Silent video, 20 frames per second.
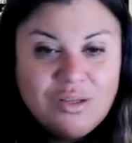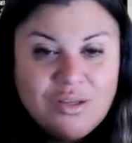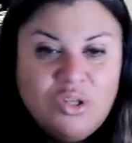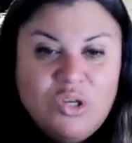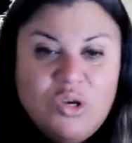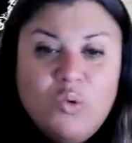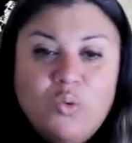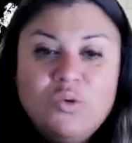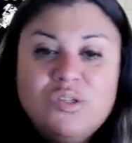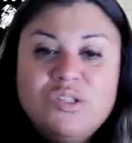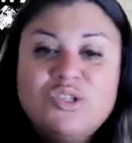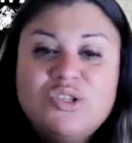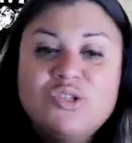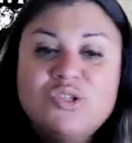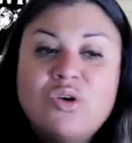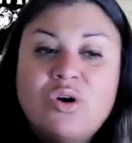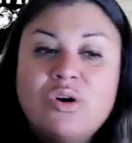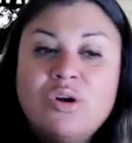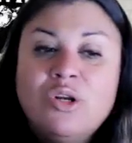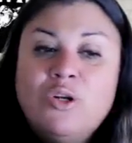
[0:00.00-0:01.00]
you will
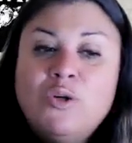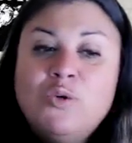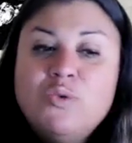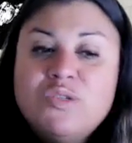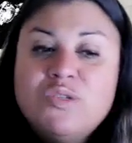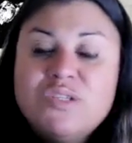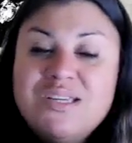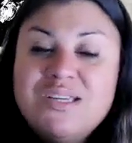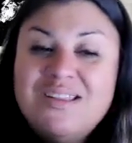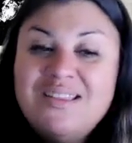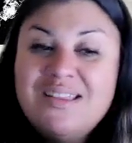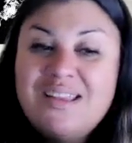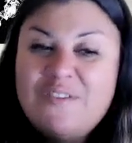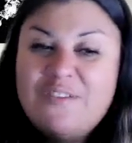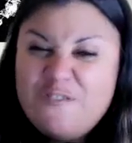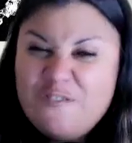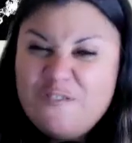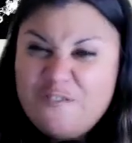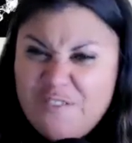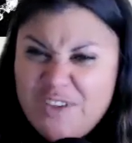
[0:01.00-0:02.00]
start losing the
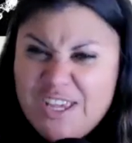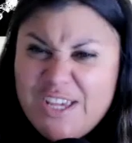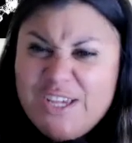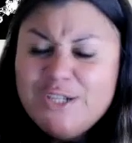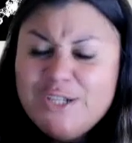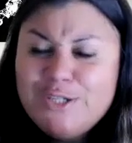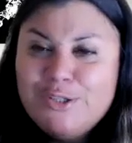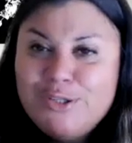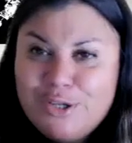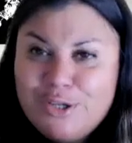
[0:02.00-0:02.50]
feel